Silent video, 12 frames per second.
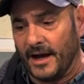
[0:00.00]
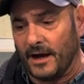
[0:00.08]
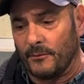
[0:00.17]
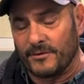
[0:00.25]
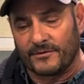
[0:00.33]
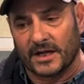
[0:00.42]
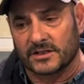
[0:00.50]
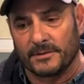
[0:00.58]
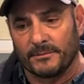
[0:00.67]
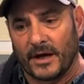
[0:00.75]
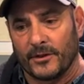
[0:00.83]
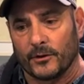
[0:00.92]
We've got
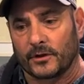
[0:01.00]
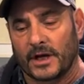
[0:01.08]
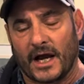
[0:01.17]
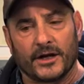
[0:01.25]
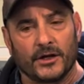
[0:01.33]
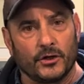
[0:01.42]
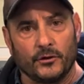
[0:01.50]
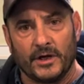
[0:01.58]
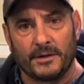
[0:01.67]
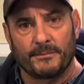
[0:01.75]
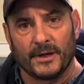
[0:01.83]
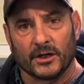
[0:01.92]
some other kind of
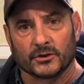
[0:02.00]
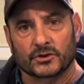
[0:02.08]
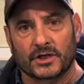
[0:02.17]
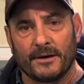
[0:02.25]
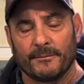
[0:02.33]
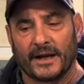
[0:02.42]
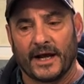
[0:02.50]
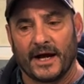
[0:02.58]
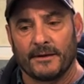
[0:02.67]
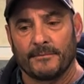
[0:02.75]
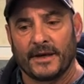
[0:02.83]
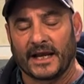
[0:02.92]
unique builds coming
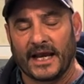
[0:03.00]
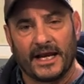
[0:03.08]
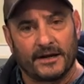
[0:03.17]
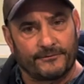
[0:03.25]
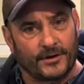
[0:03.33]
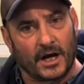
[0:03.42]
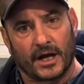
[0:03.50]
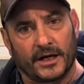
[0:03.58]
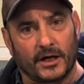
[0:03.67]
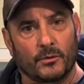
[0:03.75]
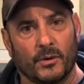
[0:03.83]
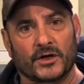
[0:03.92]
up. And again, if you got
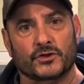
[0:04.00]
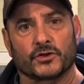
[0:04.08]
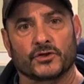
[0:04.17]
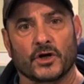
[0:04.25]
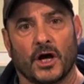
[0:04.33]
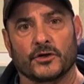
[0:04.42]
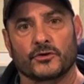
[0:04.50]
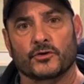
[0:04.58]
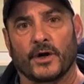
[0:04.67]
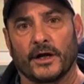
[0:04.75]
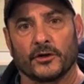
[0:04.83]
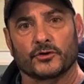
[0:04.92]
any questions on
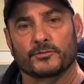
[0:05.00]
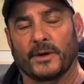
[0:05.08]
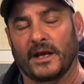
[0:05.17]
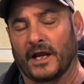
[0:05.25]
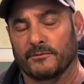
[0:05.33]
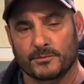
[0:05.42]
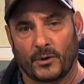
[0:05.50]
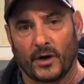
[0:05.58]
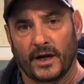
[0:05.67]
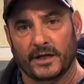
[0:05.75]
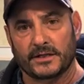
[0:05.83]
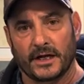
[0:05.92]
trailers, my name's
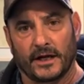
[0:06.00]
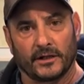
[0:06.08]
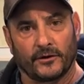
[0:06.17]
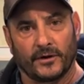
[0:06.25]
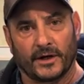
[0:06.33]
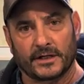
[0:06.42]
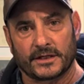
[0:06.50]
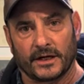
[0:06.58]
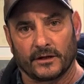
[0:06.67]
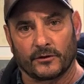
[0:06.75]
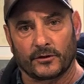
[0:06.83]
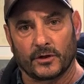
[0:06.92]
Brad Taylor at
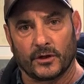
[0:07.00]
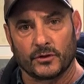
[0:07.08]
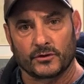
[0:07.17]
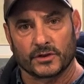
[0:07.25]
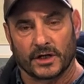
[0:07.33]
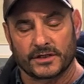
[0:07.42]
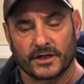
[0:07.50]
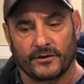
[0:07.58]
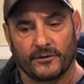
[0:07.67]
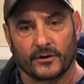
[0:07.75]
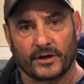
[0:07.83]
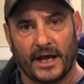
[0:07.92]
Taylor Coach in
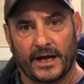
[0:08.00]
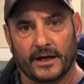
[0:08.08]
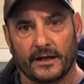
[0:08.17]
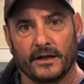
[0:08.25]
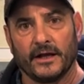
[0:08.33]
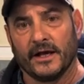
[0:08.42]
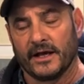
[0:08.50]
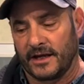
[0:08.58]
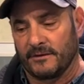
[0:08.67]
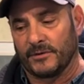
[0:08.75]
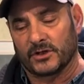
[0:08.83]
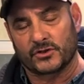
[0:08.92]
Ontario, Canada.
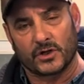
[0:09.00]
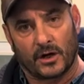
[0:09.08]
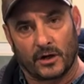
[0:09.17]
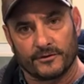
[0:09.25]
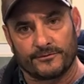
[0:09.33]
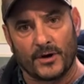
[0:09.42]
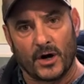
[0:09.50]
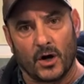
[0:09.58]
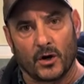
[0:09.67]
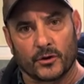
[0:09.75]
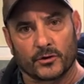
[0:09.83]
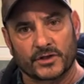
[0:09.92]
Give me a shout on the
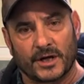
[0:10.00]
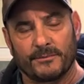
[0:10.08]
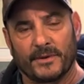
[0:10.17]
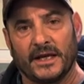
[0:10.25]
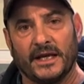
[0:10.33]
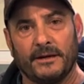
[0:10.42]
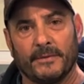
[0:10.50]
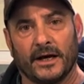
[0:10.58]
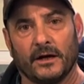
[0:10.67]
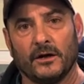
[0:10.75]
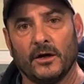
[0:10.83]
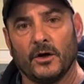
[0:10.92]
phone or send me an
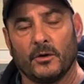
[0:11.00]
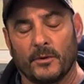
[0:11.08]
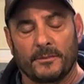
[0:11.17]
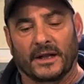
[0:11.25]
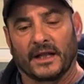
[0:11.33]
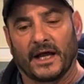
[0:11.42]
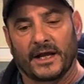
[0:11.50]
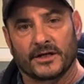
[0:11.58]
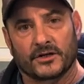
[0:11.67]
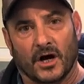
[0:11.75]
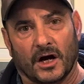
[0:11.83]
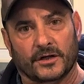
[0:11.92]
email. We'd be glad to
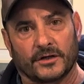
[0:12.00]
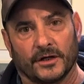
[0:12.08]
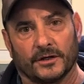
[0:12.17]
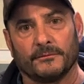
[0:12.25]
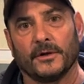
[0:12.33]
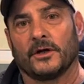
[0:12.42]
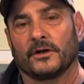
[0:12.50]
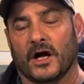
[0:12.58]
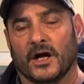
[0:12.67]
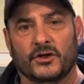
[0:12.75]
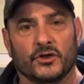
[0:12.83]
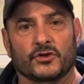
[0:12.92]
talk to you.
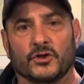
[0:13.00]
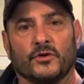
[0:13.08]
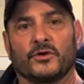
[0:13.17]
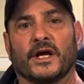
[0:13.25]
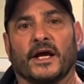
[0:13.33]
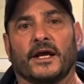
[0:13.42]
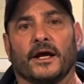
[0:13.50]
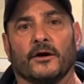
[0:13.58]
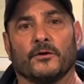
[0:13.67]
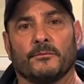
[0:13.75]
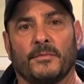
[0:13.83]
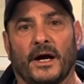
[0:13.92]
Talk to you soon. Take care.
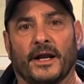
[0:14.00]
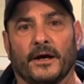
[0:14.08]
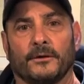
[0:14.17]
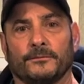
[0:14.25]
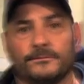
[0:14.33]
Bye now.